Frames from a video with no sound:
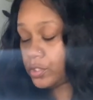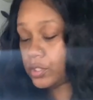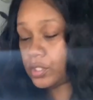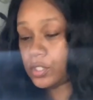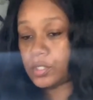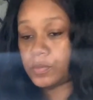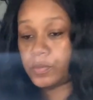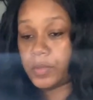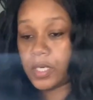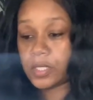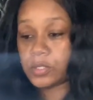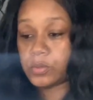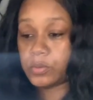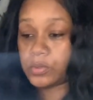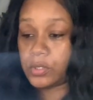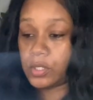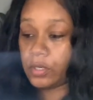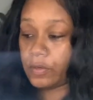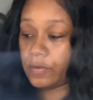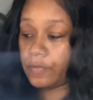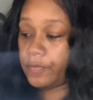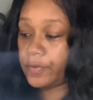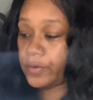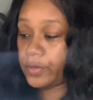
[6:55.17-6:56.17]
this box was
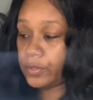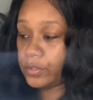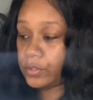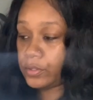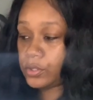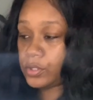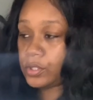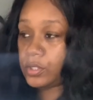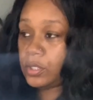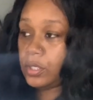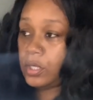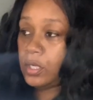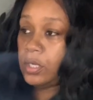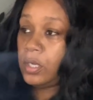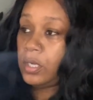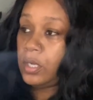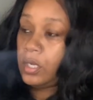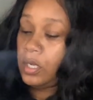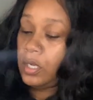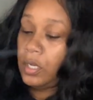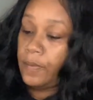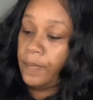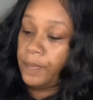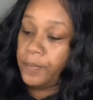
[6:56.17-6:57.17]
here
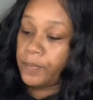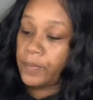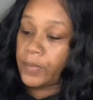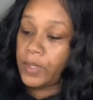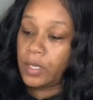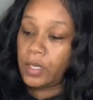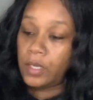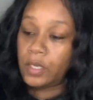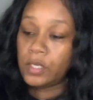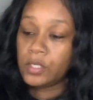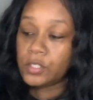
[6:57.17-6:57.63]
first.